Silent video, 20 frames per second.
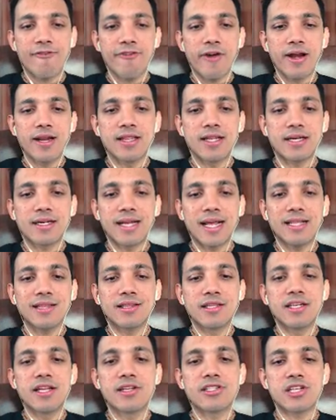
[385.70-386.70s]
finally, the
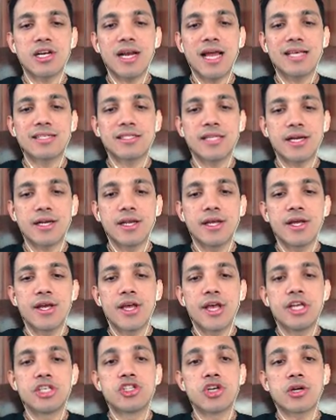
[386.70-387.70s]
10th digital asset
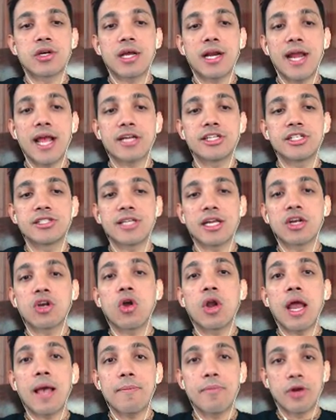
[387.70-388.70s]
is your connections and
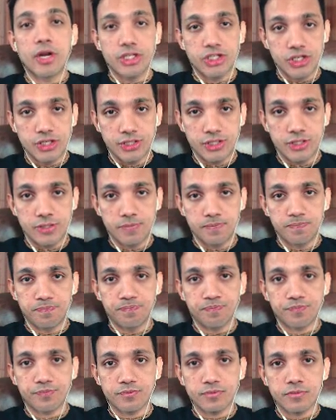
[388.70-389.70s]
collaborations.
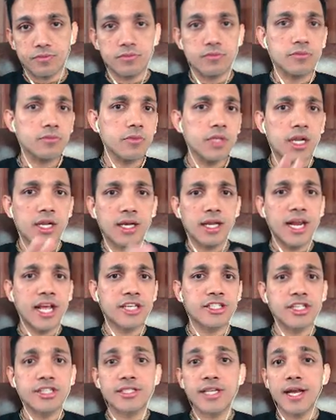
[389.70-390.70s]

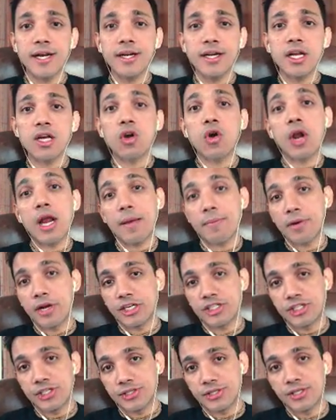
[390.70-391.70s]
Connections and
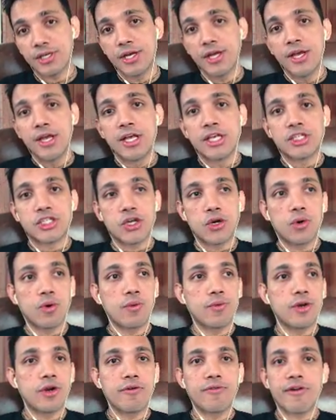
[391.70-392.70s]
collaborations. So,
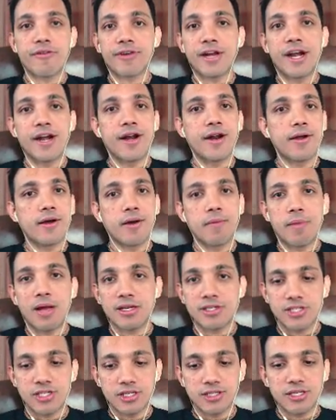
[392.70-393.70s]
we have created a
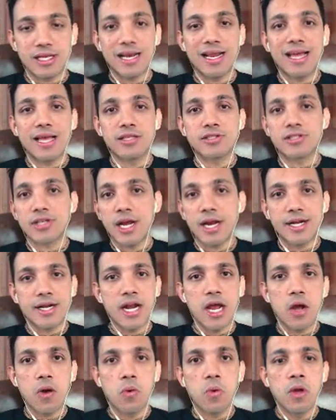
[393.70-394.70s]
Masters Alliance right
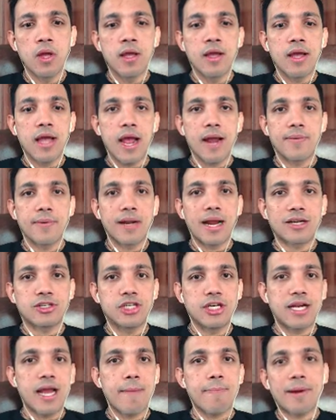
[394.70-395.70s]
now, and we're actually
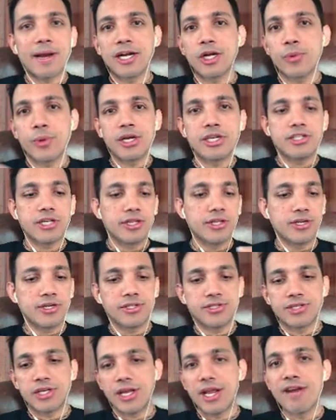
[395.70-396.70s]
tapping into each
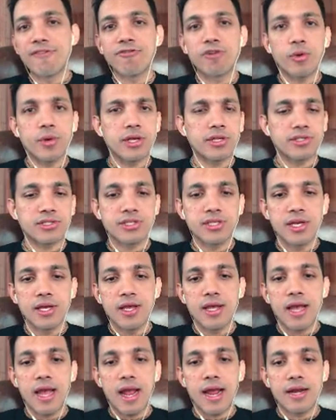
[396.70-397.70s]
other's influence.
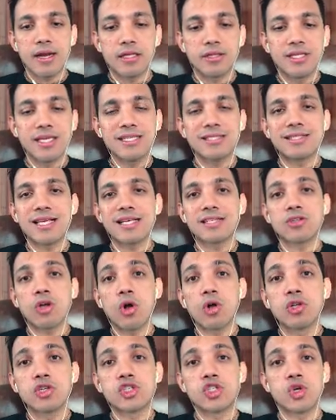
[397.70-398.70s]
And these things
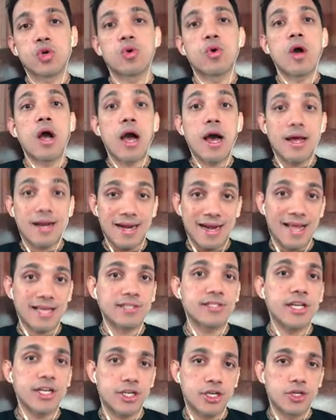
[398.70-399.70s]
also are an
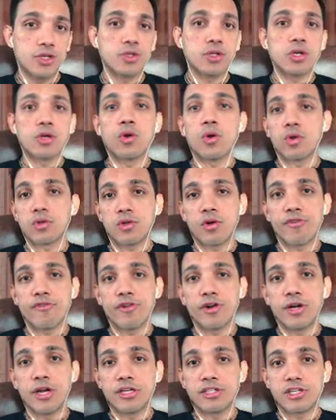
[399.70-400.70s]
asset to the growth of your
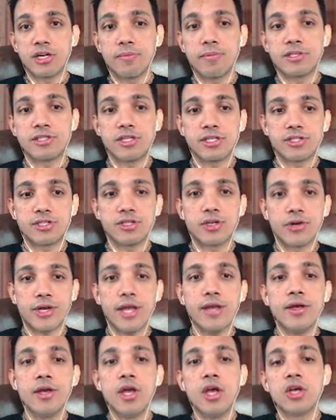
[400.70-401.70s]
digital business.
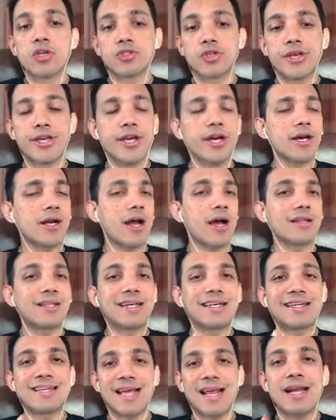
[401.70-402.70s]
Okay. So here are the
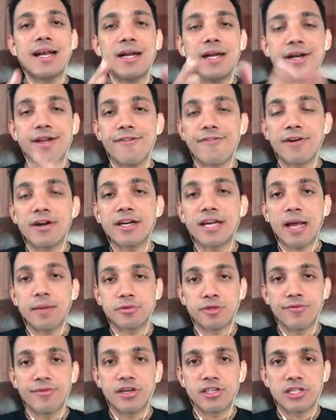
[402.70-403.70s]
10 different types
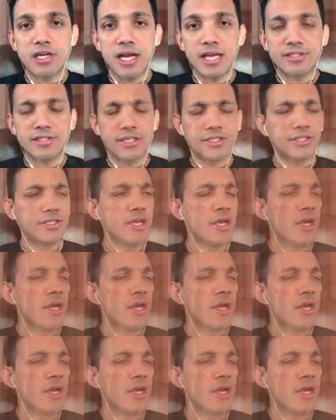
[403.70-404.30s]
of digital assets.